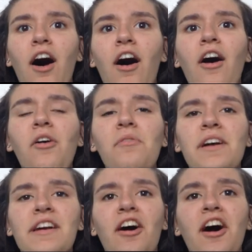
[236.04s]
Oh
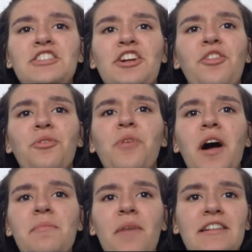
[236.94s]
my gosh, all the
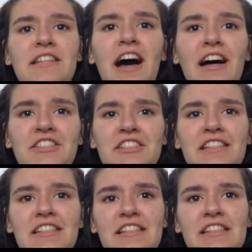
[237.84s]
run
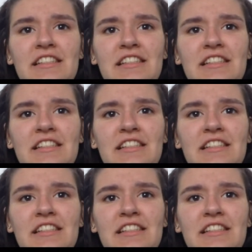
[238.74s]
montages.